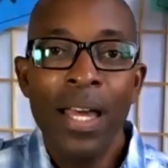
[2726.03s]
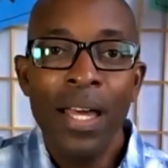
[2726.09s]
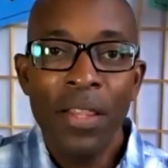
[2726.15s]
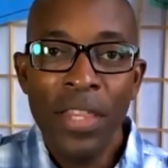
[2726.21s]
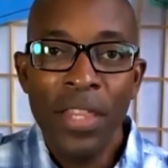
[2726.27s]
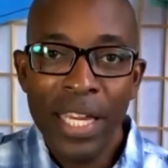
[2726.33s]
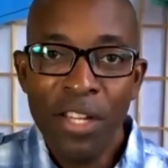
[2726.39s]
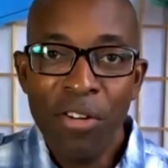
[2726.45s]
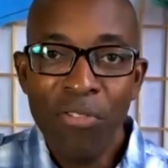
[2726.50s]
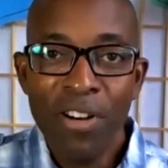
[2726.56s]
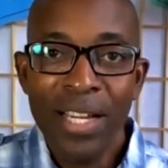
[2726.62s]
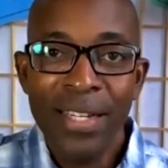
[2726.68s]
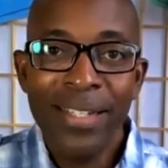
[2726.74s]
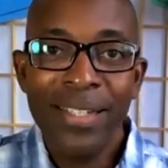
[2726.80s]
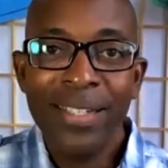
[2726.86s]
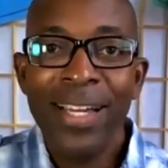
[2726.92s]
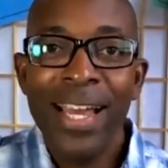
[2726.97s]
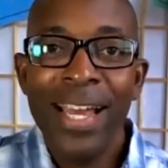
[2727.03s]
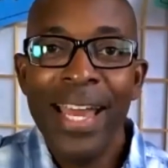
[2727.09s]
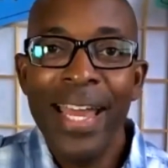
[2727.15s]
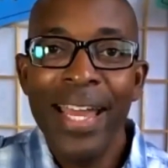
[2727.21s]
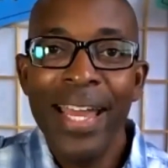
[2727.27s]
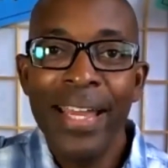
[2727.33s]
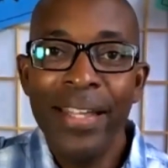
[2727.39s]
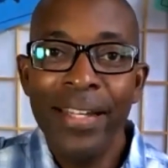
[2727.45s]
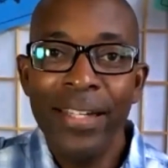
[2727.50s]
Thank you, Rhonda.
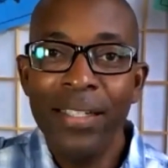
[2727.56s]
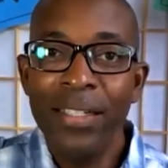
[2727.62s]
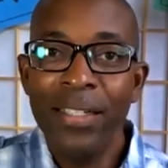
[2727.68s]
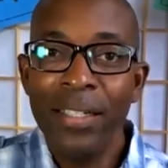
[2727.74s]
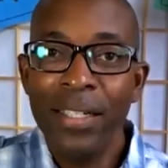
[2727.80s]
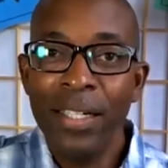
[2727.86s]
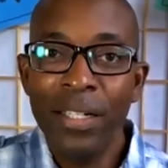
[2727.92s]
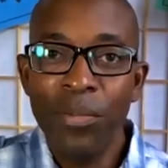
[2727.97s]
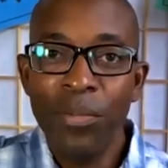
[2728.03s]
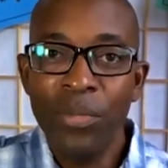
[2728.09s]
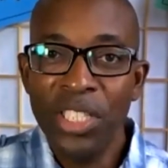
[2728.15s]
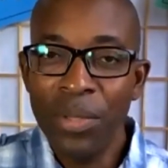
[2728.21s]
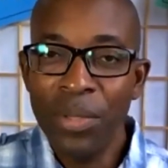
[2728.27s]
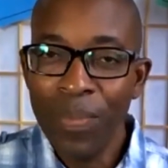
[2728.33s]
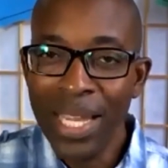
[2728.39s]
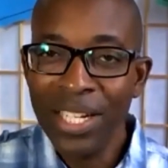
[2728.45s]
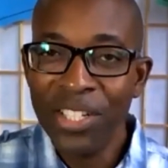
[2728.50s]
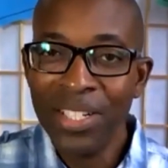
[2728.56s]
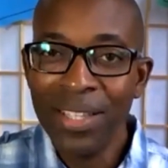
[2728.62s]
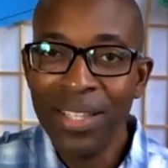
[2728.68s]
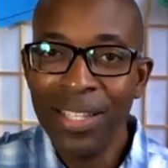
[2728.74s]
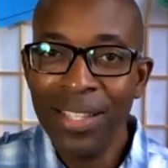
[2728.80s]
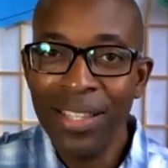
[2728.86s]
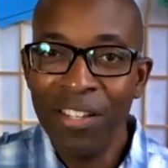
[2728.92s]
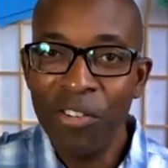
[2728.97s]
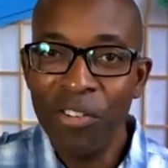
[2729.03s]
And she mentioned
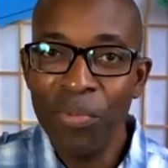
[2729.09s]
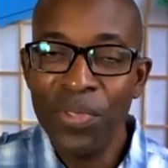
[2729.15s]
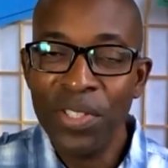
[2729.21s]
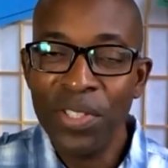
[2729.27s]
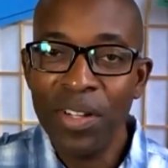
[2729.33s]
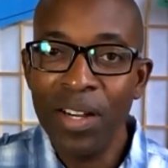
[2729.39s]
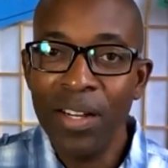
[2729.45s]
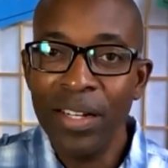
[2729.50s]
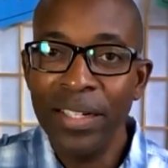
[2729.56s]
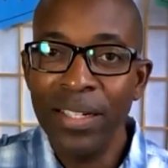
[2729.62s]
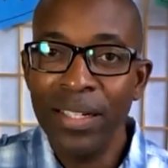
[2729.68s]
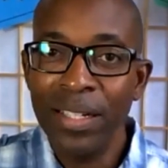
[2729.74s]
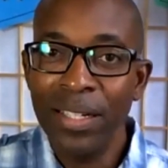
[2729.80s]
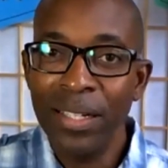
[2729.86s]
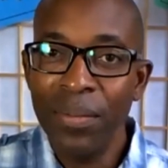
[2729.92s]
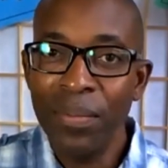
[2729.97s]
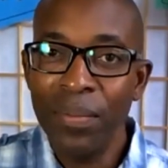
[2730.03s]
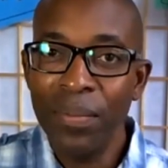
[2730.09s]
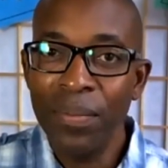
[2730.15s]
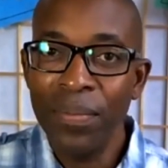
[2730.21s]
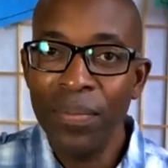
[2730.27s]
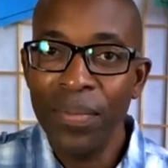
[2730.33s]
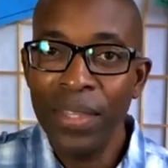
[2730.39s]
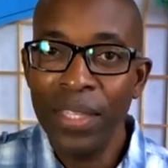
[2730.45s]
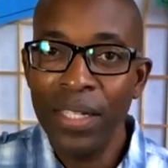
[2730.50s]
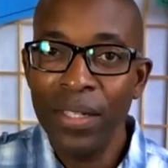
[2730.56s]
that the group start
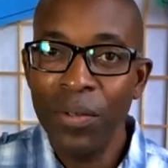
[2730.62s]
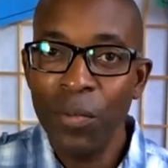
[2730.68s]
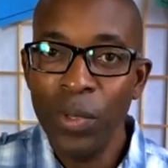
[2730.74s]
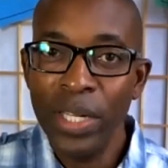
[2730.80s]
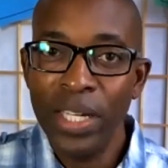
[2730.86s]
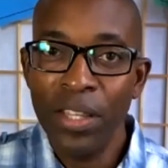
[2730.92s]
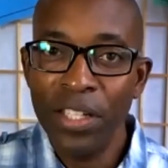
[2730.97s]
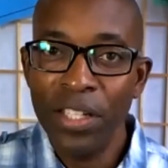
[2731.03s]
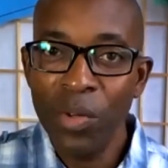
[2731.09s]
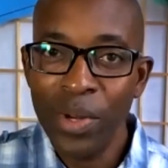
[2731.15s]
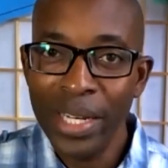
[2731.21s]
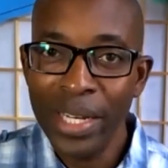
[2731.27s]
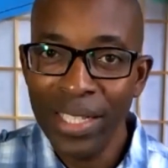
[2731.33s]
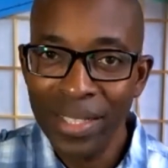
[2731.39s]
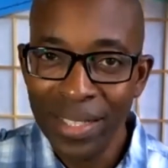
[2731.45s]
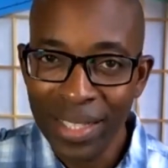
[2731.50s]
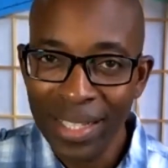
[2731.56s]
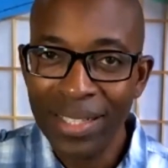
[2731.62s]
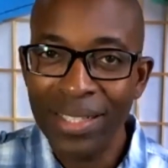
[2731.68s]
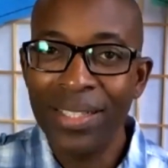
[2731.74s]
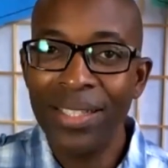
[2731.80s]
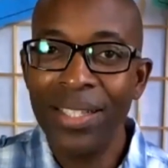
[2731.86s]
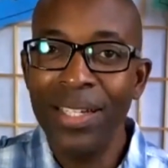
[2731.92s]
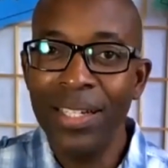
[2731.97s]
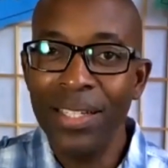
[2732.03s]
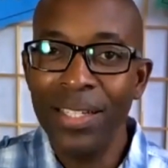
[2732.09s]
the week of the
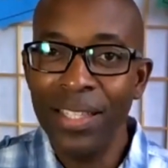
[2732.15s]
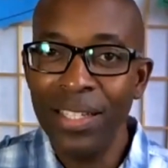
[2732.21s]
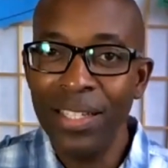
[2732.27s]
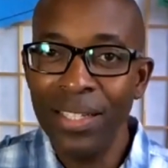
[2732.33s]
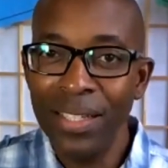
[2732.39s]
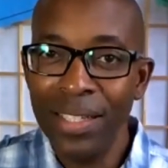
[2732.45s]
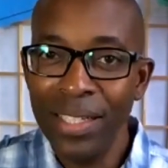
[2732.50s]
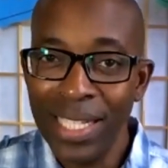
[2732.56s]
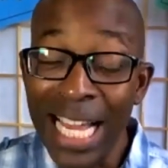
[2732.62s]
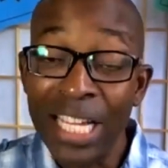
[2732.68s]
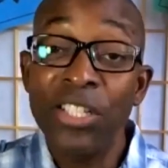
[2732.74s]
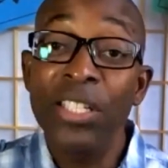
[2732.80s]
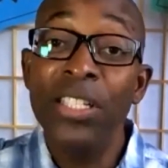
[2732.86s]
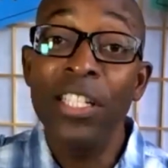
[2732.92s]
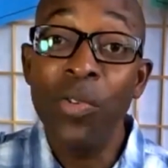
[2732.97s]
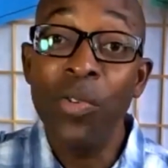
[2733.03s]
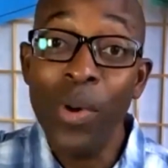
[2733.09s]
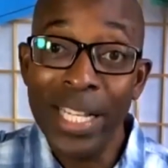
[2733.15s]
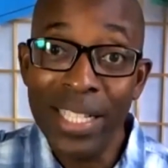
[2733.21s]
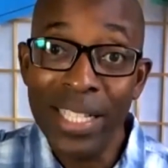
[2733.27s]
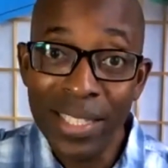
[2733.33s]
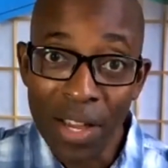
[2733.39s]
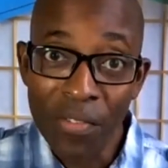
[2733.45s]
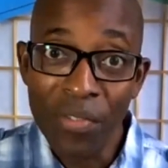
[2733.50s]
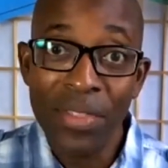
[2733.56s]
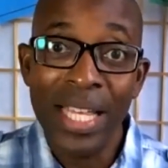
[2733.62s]
26th. It's actually the
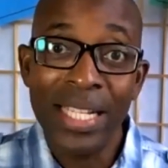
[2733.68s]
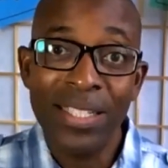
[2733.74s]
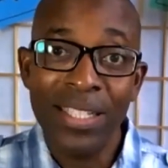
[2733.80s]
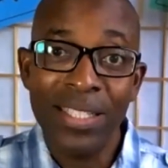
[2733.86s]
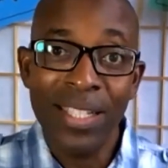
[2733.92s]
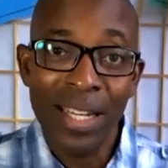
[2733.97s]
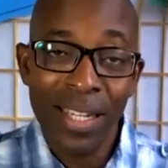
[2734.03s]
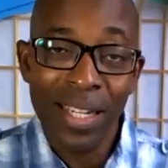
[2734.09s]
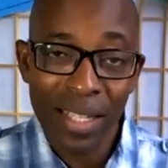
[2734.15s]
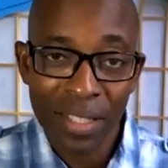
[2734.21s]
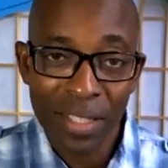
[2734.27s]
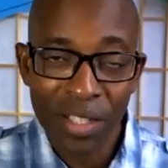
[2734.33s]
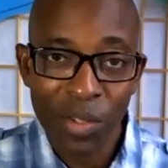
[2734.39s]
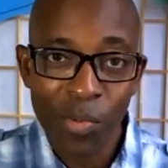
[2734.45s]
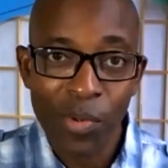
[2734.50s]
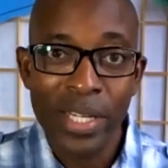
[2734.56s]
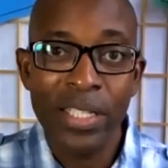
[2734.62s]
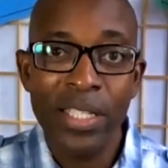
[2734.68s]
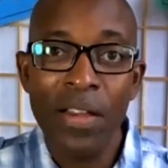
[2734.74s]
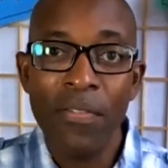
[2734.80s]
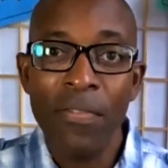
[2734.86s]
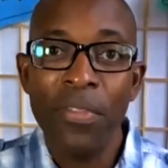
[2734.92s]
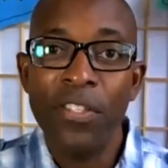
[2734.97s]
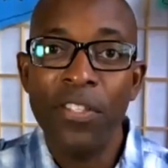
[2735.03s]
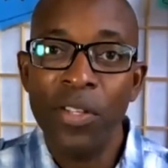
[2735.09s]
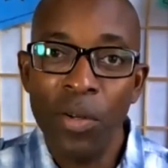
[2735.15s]
27th. That's a Sunday, is the
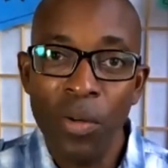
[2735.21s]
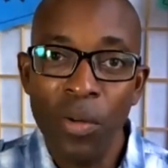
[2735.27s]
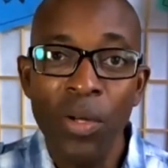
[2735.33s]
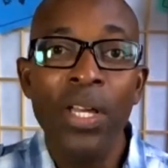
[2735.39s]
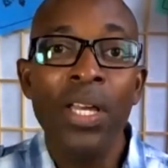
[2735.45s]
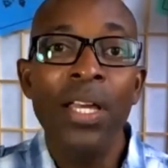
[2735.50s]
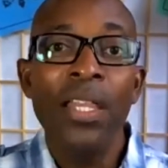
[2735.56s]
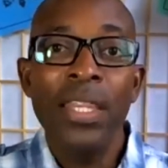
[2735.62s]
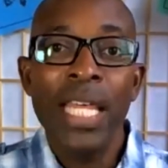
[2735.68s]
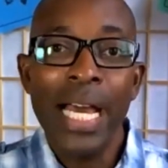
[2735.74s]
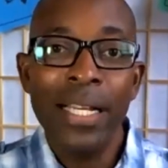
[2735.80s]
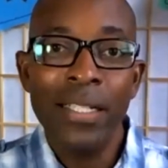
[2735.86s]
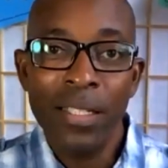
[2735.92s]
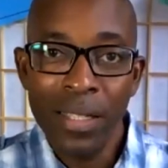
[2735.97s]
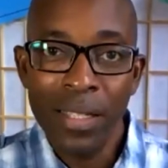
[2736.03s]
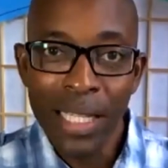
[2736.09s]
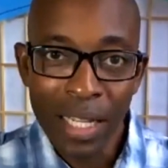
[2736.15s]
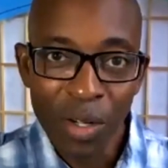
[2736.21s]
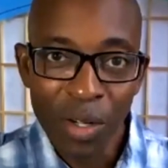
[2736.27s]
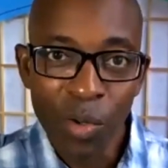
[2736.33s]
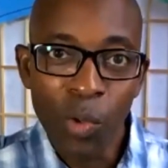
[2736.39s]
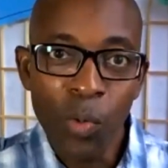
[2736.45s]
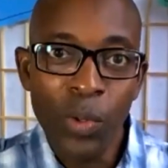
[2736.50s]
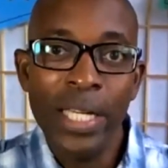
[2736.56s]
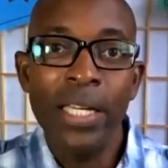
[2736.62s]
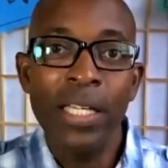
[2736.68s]
27th. So that
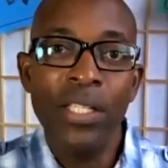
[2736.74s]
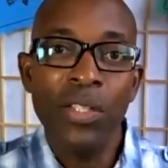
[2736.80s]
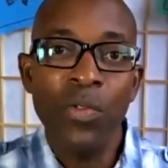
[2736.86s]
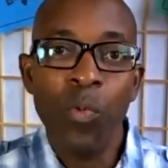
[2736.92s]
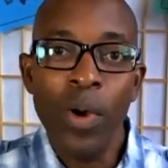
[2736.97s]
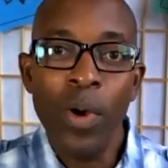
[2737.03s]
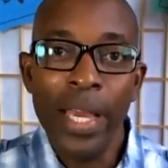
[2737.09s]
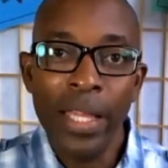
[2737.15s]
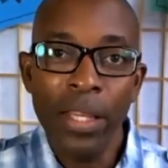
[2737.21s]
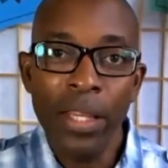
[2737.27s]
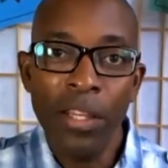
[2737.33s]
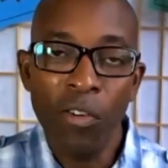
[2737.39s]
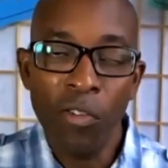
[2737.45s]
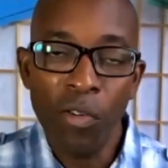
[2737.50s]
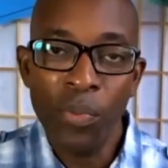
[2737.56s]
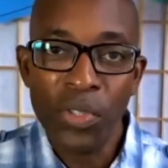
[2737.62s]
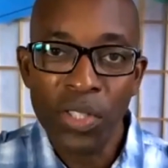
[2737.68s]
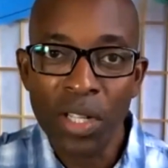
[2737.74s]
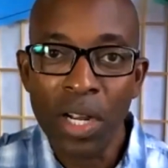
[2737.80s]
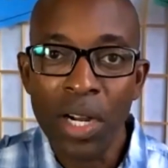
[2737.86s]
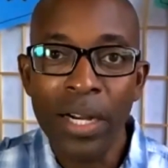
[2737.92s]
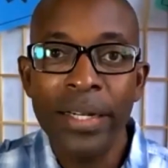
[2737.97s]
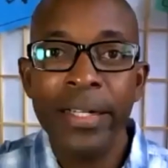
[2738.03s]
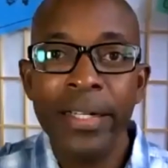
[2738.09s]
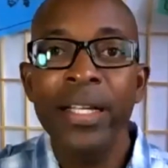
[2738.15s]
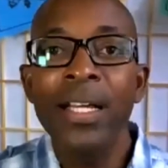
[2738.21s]
whole week is when the groups
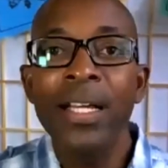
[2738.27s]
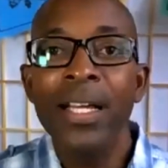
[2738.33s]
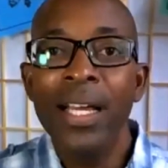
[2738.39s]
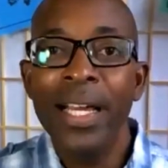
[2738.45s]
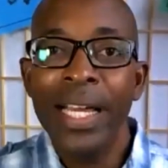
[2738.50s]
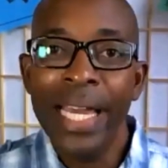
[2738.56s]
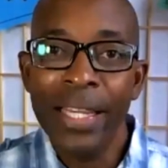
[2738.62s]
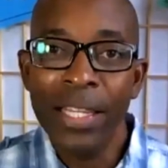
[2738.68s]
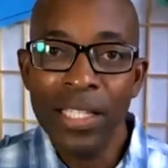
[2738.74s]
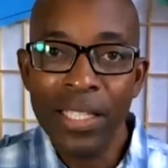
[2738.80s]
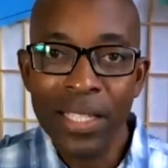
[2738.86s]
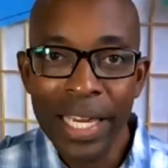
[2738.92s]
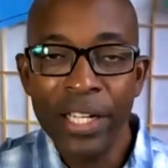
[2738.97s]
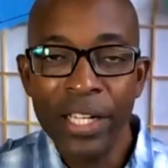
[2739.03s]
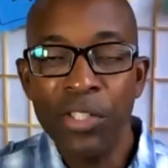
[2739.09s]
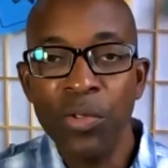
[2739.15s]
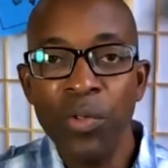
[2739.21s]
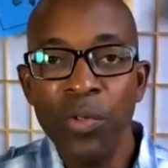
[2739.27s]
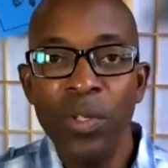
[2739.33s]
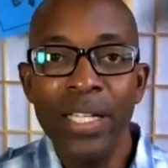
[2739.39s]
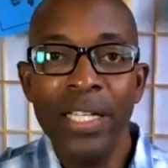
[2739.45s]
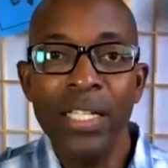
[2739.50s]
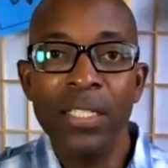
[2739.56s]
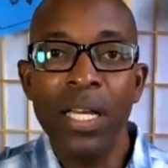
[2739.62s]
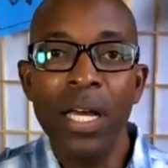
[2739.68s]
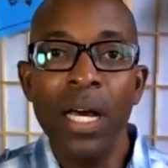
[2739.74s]
start. Again, the schedule
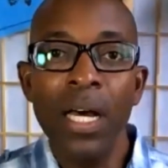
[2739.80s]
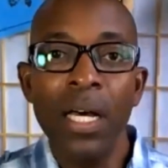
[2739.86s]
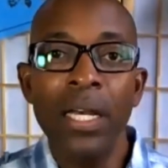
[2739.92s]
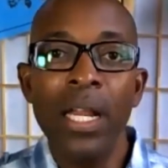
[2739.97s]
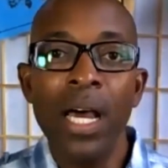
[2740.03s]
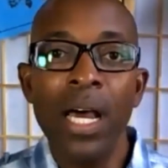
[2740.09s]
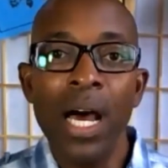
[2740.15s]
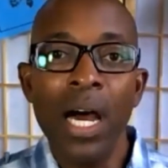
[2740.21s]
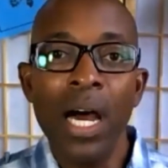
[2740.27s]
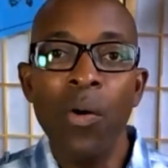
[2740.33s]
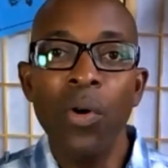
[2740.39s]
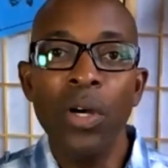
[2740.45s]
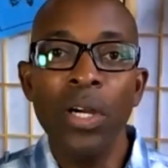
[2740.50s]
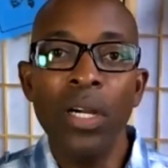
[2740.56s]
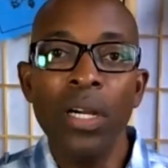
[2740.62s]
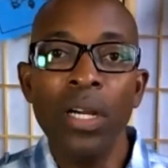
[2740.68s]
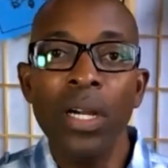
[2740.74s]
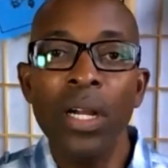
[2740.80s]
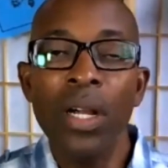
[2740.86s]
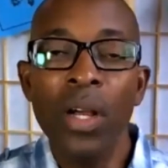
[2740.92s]
is on our